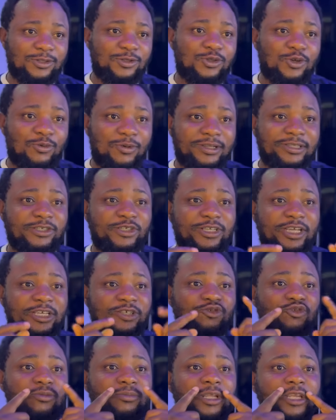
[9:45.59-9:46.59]
Someone is
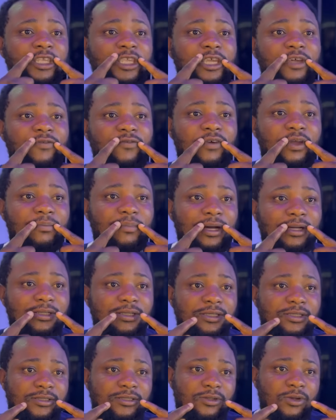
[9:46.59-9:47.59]
extremely careful about
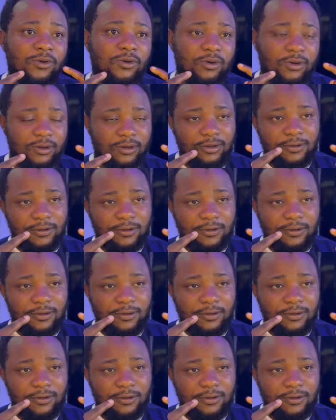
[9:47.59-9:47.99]
his tongue.